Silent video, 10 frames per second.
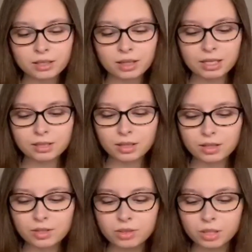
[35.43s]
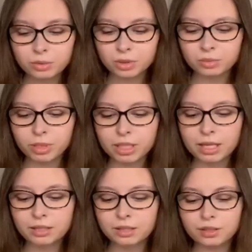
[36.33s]
against Austrian rule
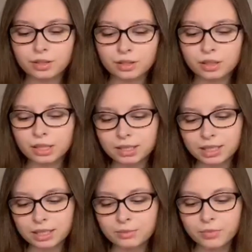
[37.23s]
began in northern Italy.